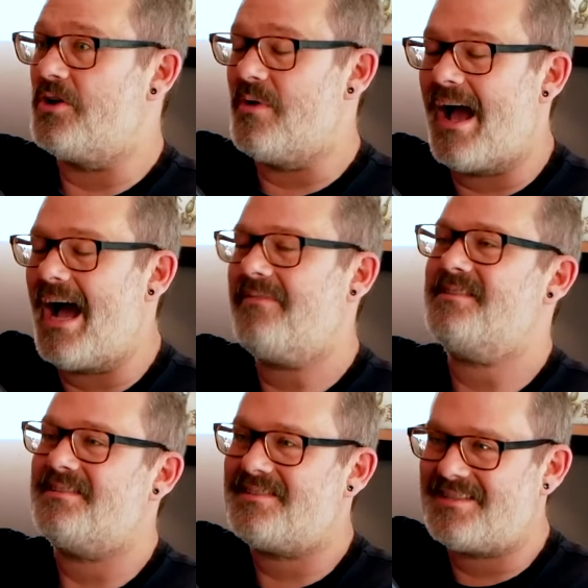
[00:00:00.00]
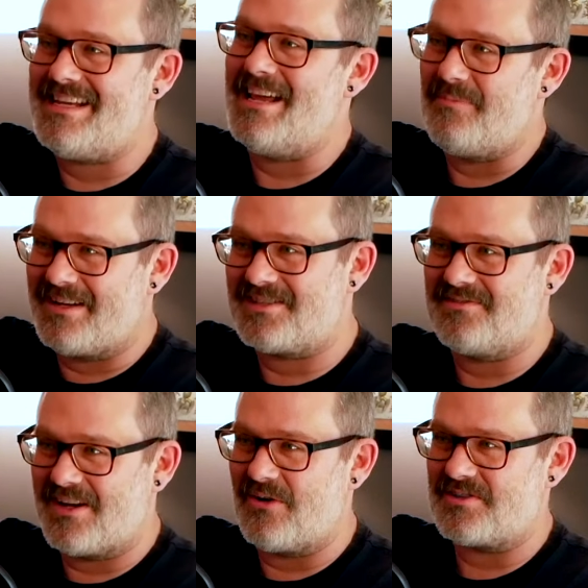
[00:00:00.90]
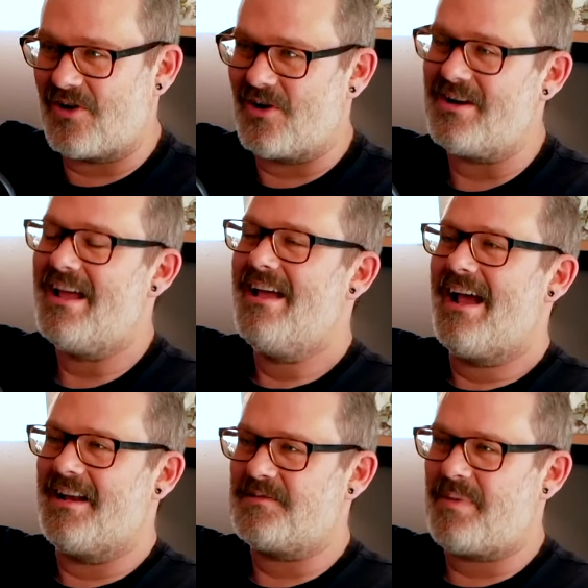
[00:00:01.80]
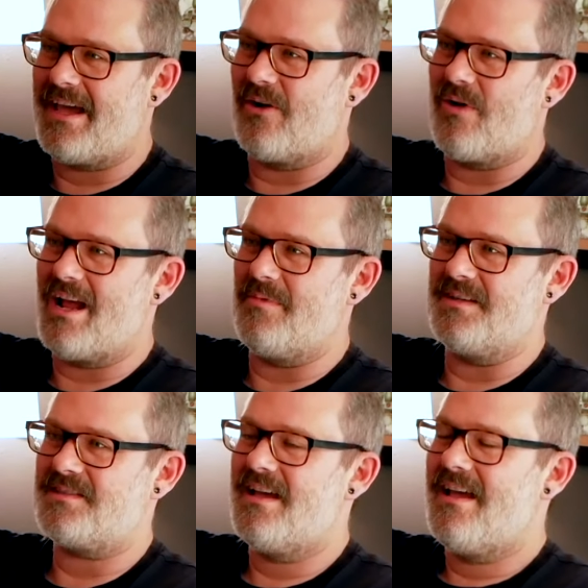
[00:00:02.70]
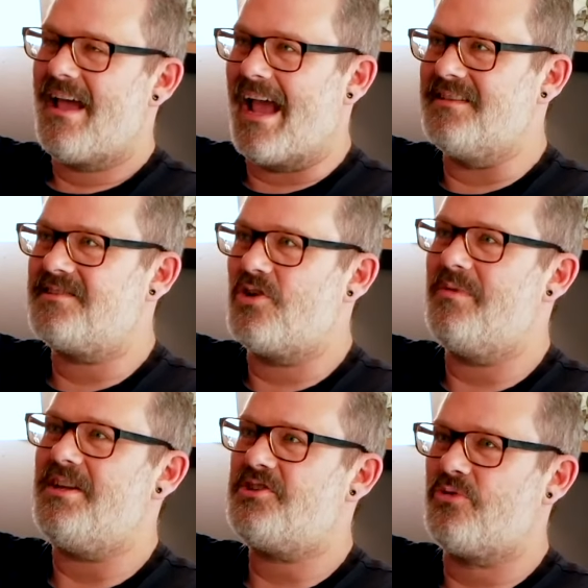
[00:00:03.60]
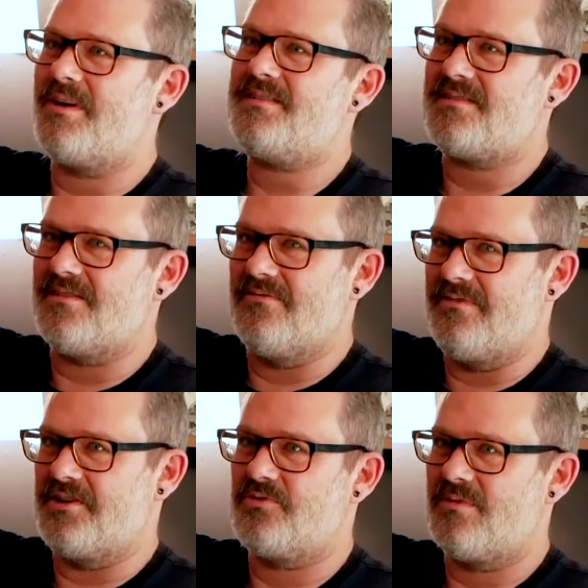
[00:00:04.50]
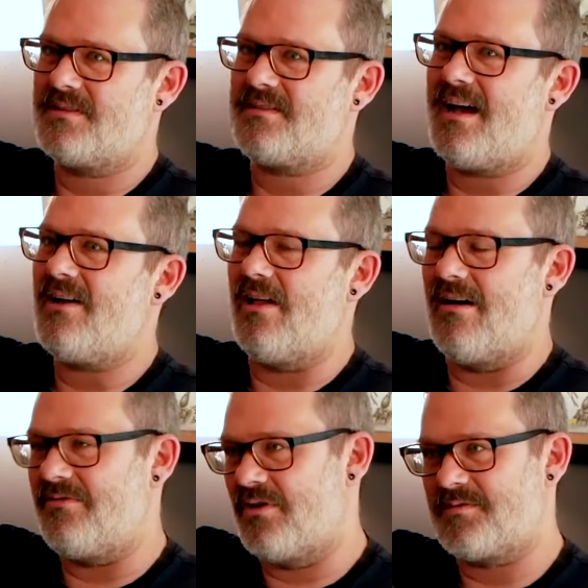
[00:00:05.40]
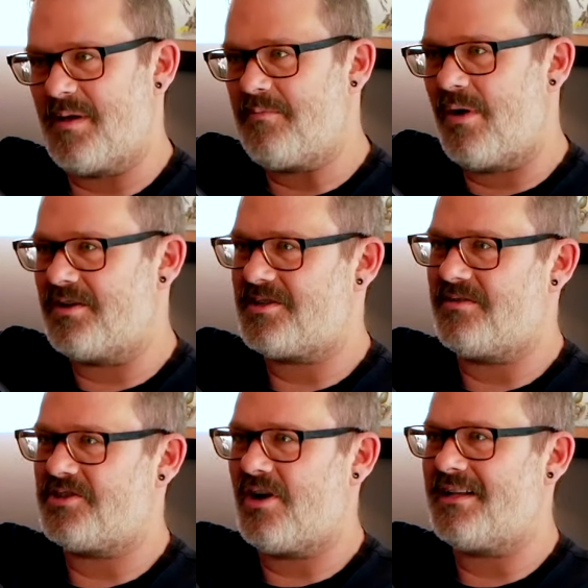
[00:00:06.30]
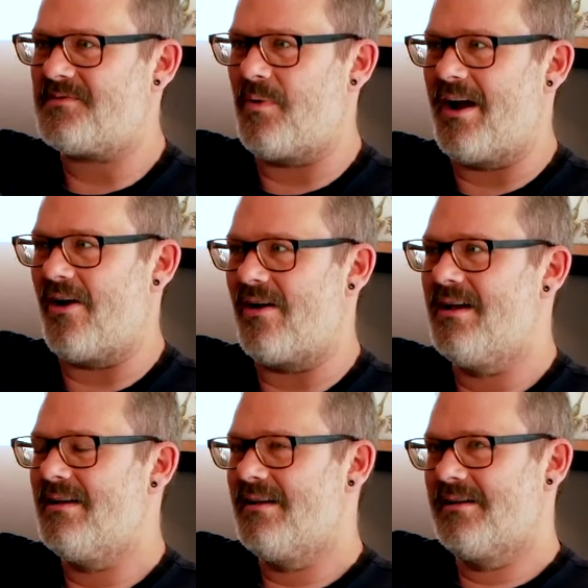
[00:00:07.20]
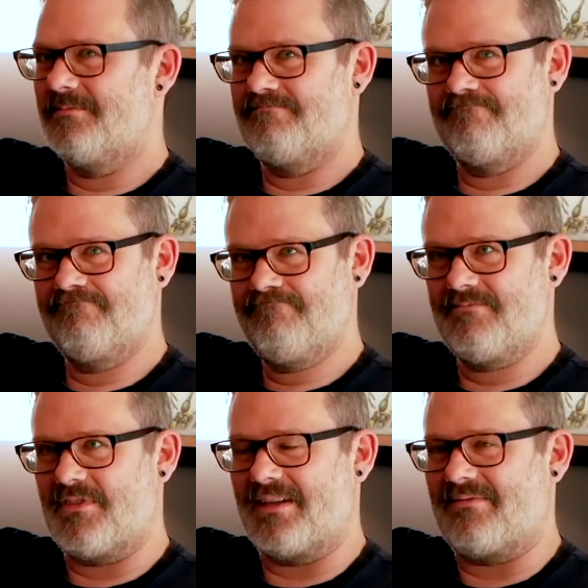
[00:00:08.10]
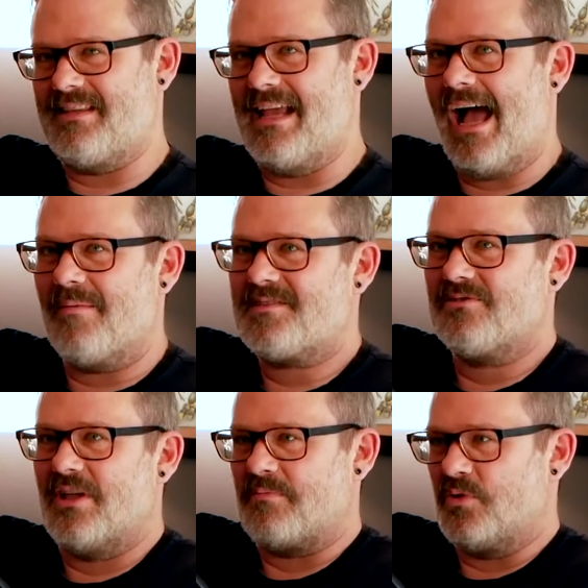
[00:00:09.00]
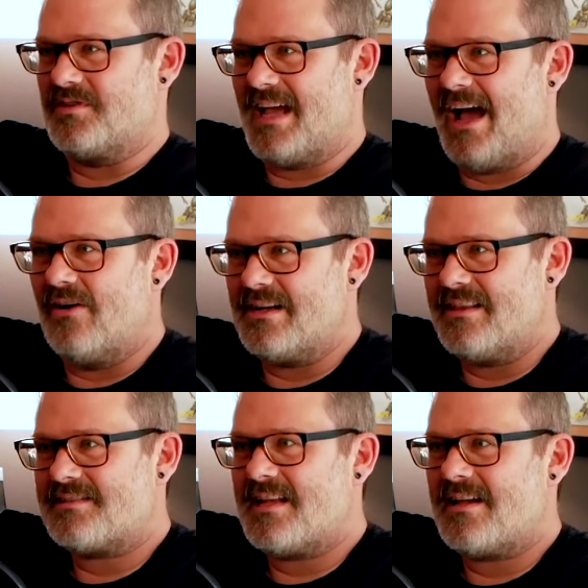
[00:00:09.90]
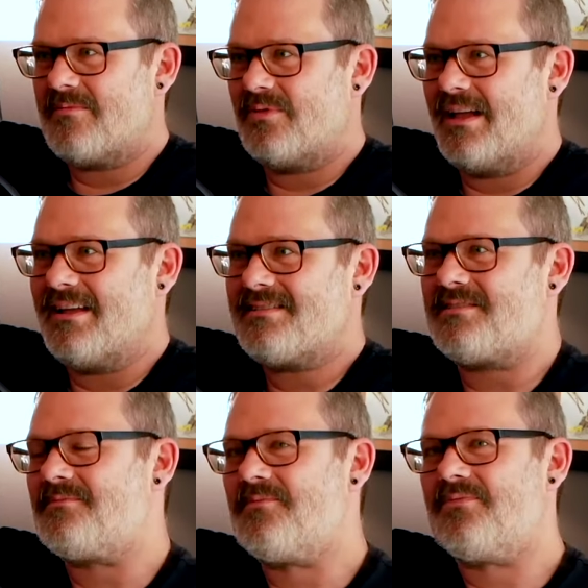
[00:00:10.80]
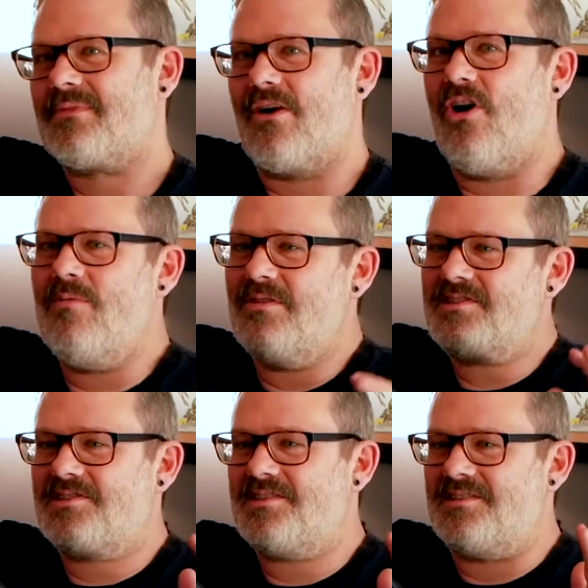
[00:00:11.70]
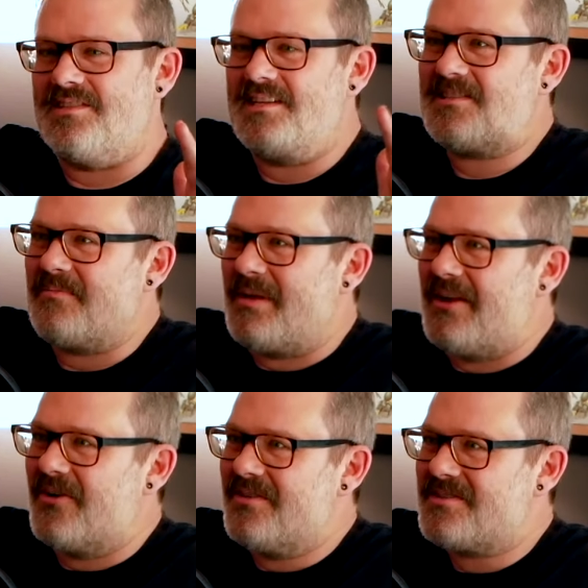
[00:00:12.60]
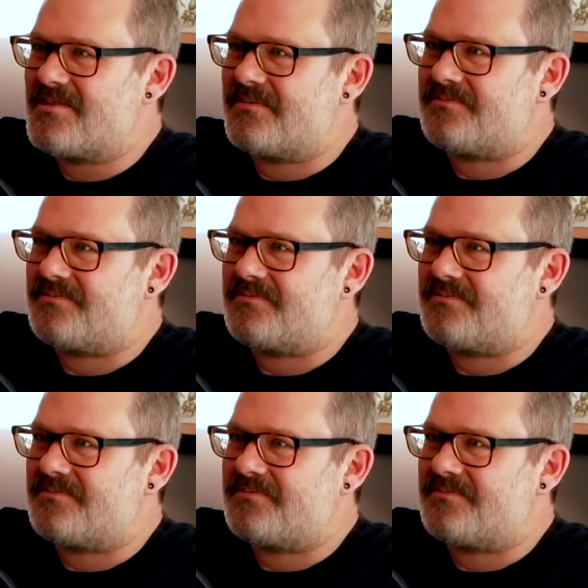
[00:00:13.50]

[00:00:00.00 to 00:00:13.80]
You have to see it because of Darrow's art and his panoramas, and so many choices in the visual style of those big punched out shots where the the absolute like brutality that's taking place almost just disappears.